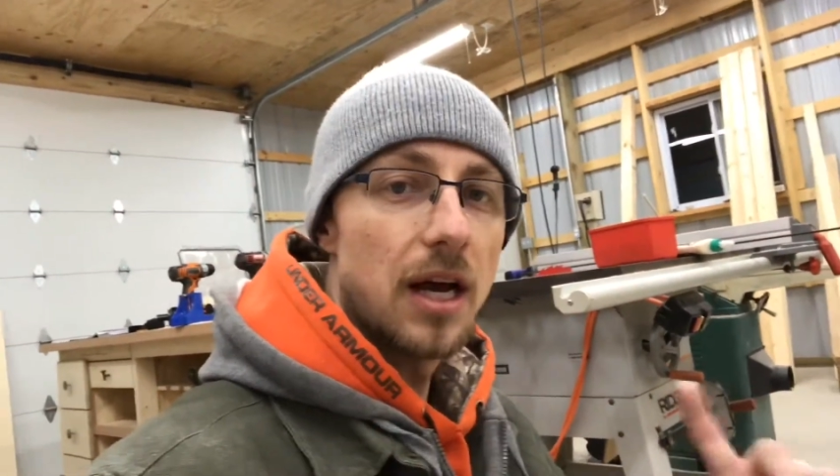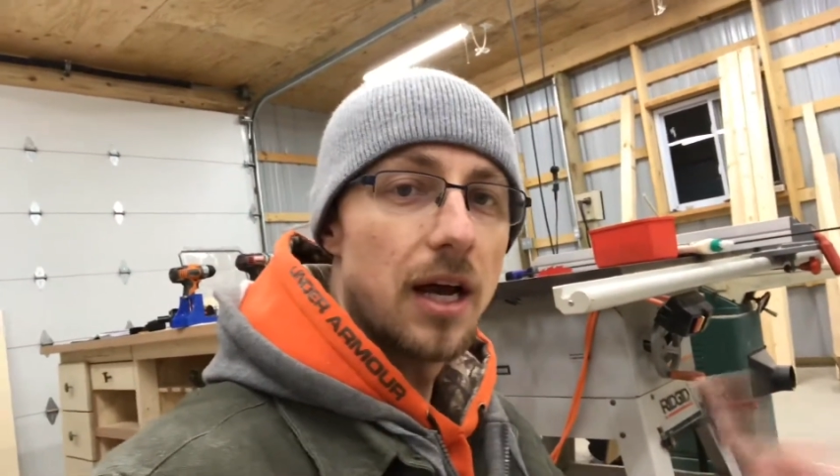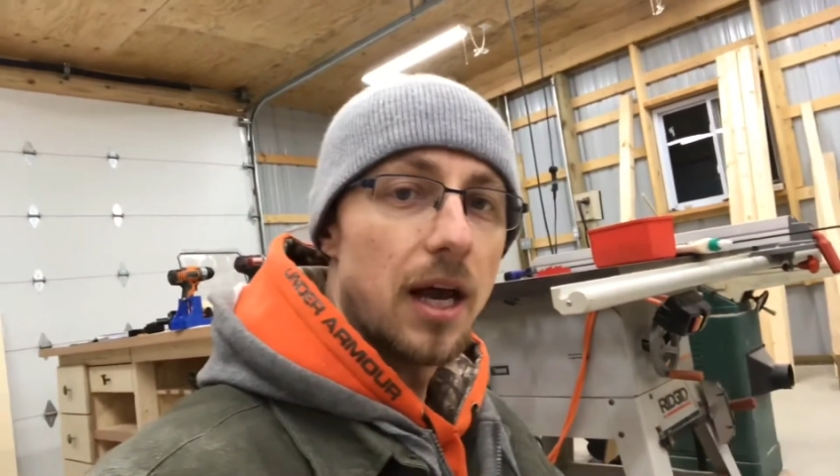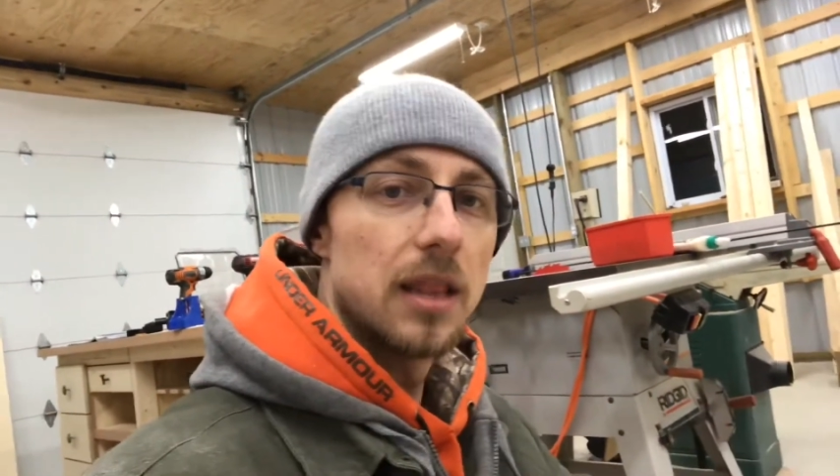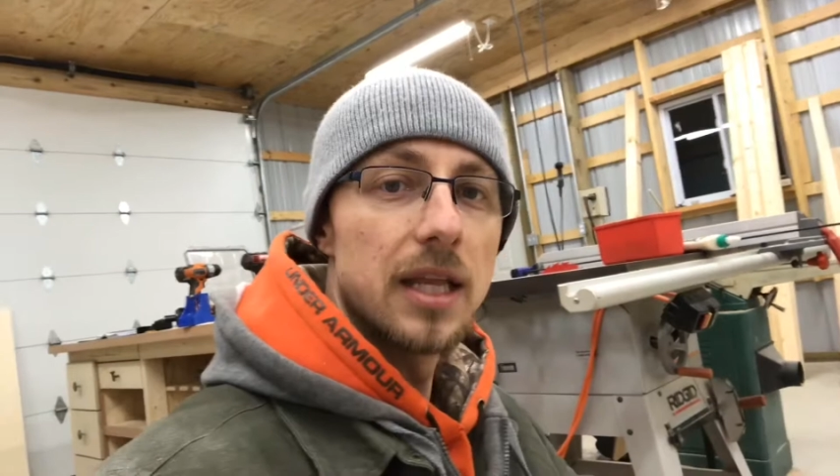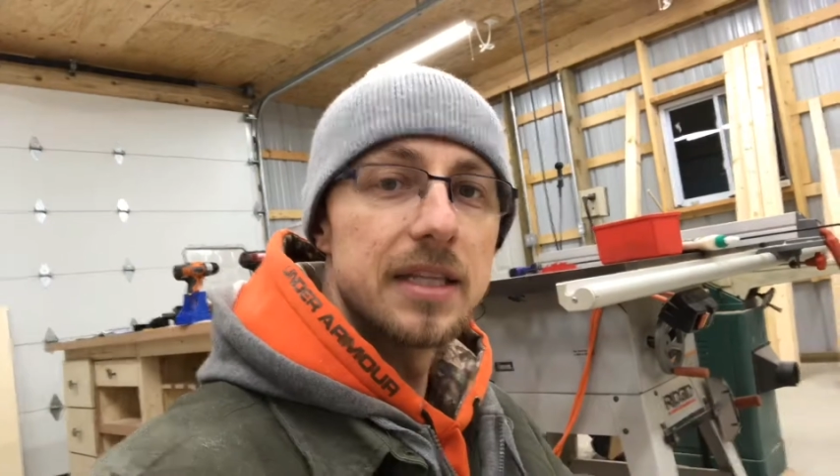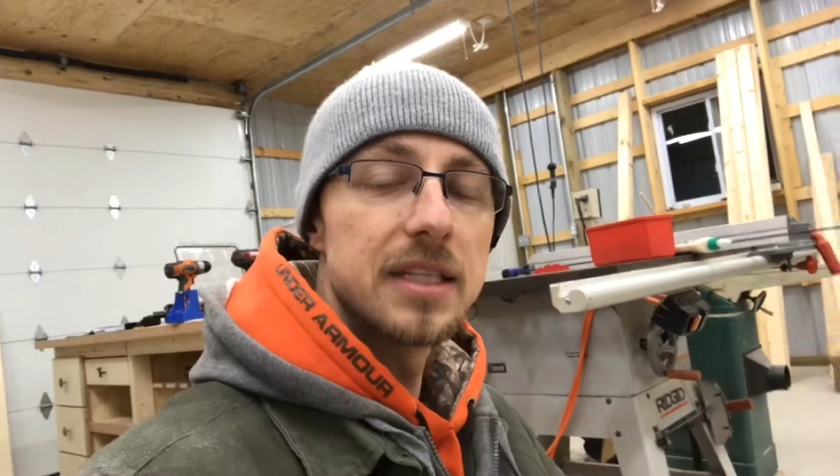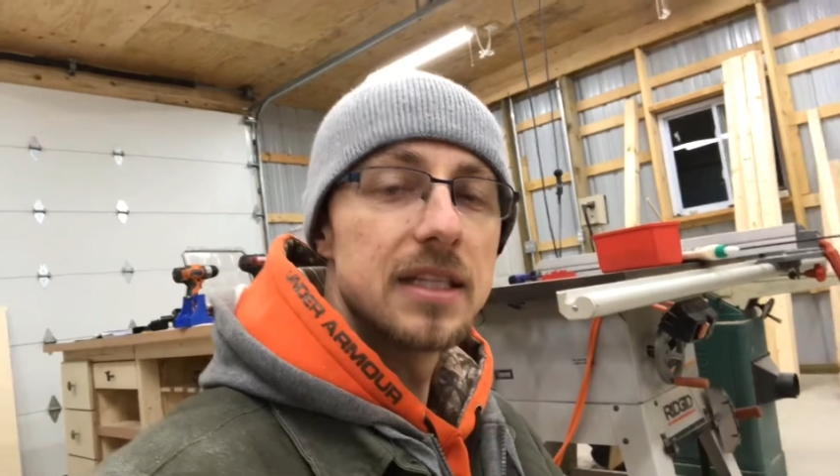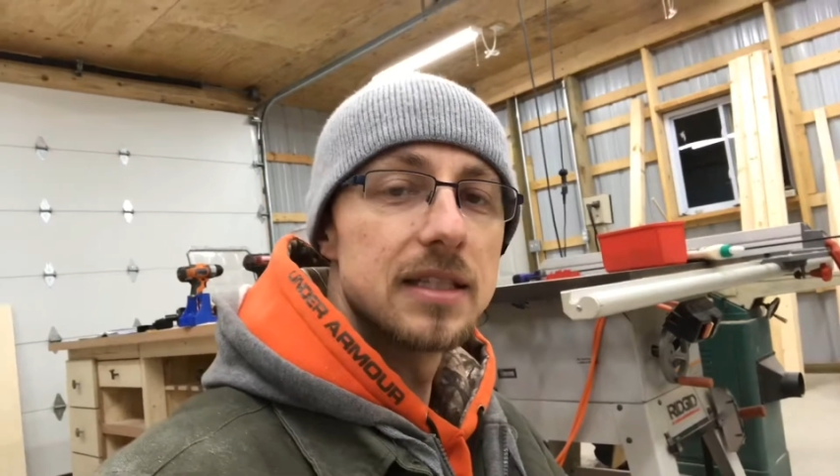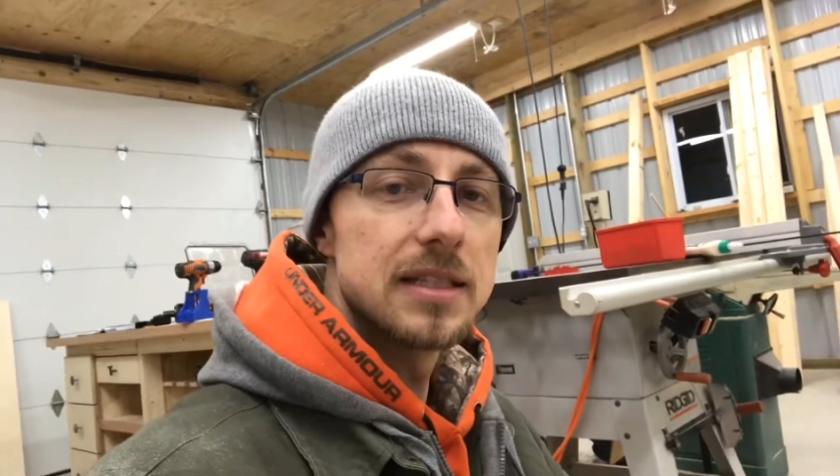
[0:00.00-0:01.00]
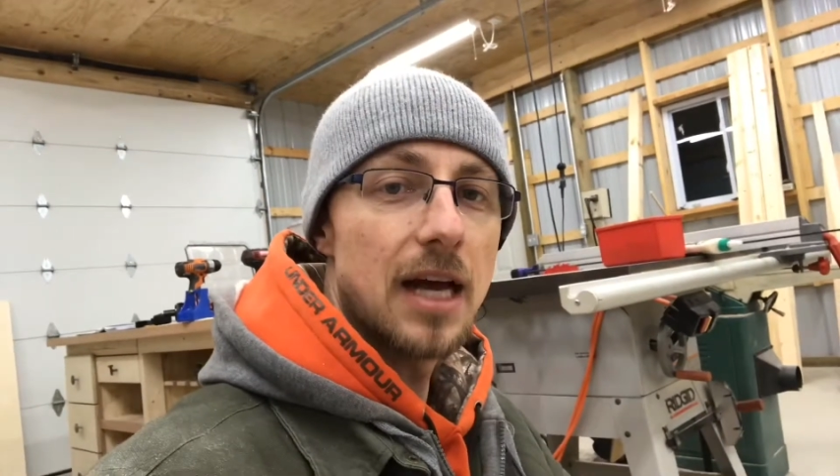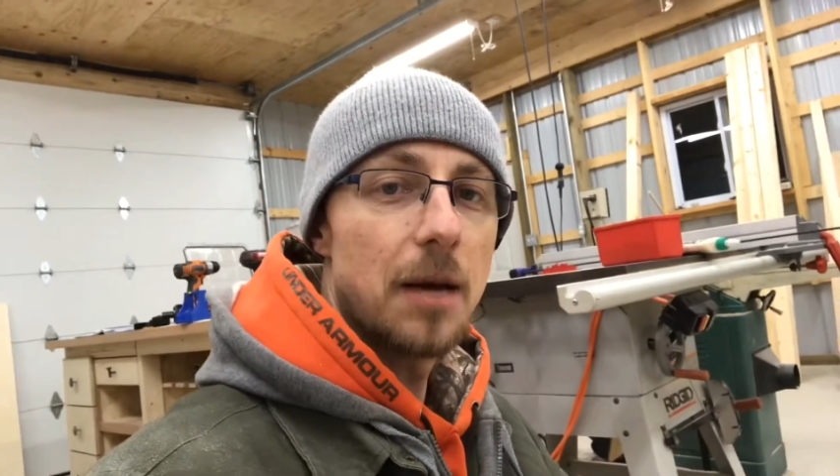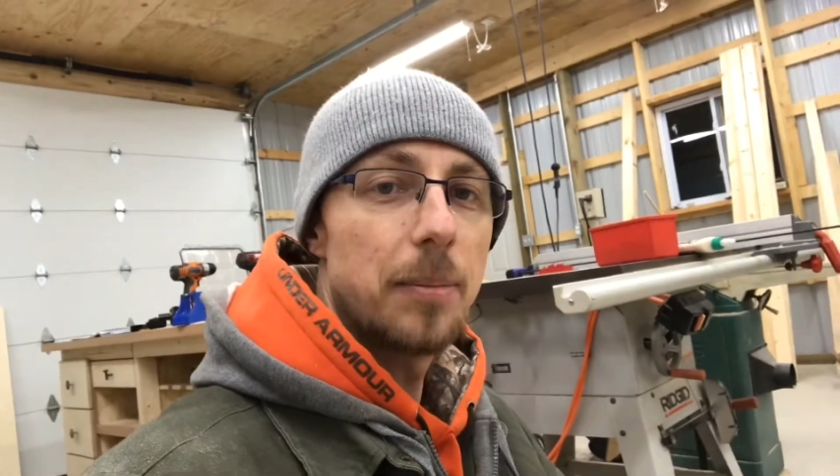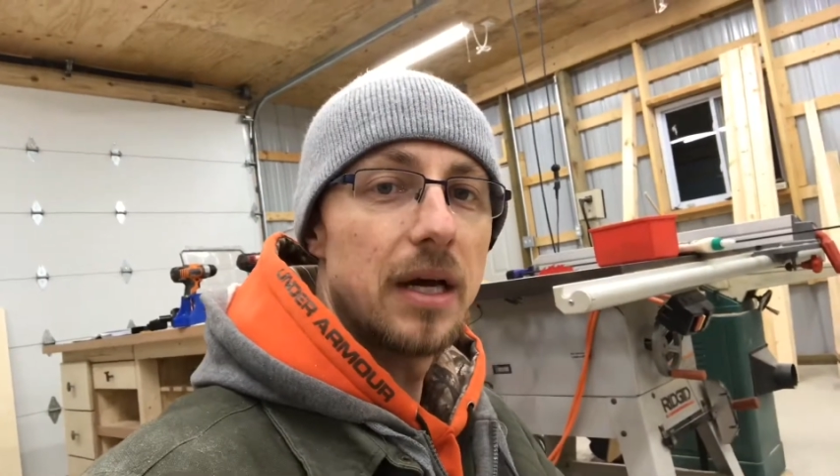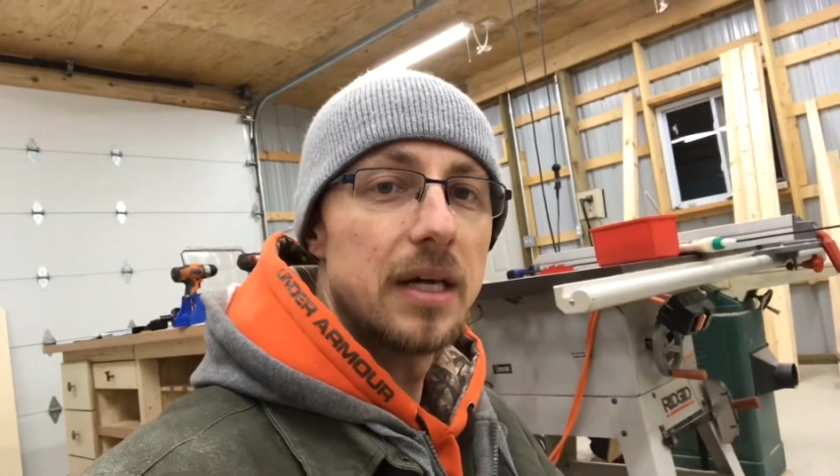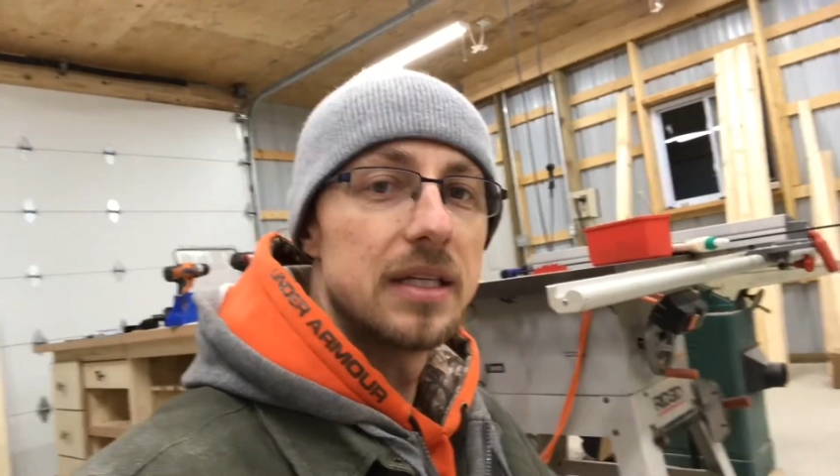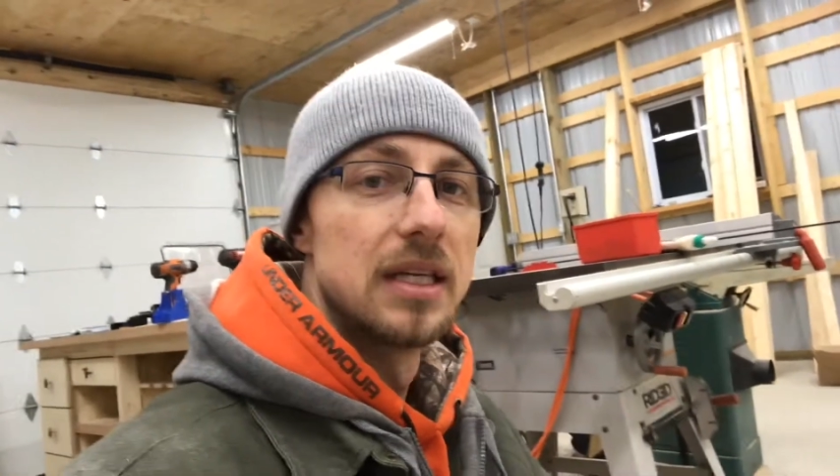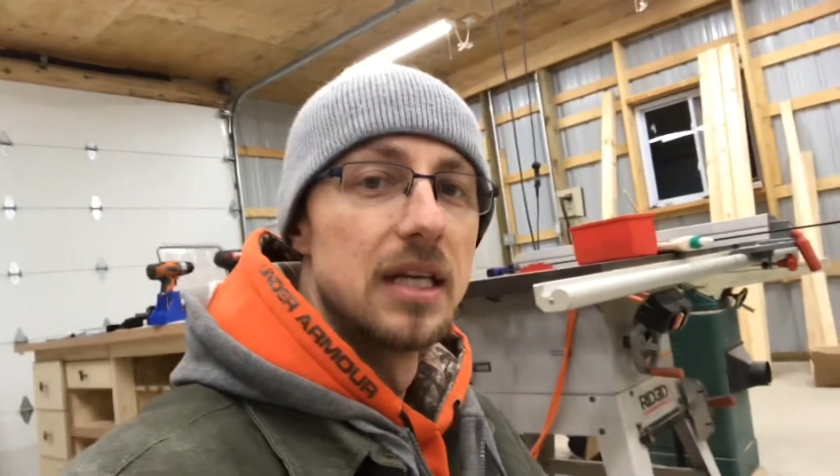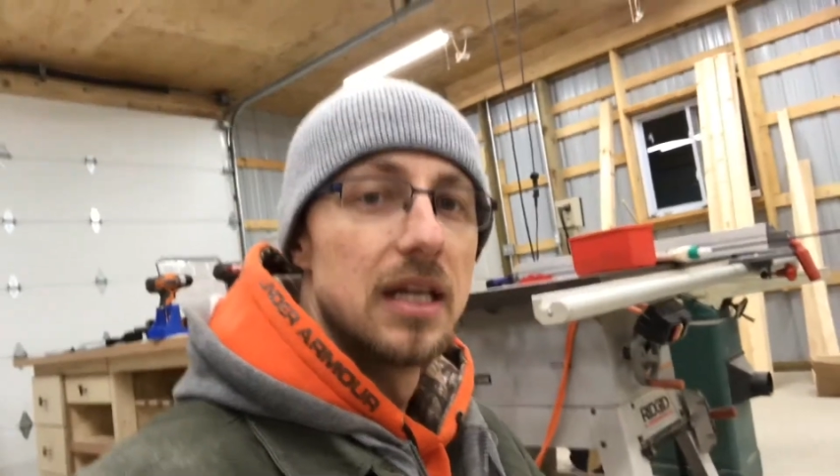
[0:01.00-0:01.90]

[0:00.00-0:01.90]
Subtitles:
I'd like to get the top on.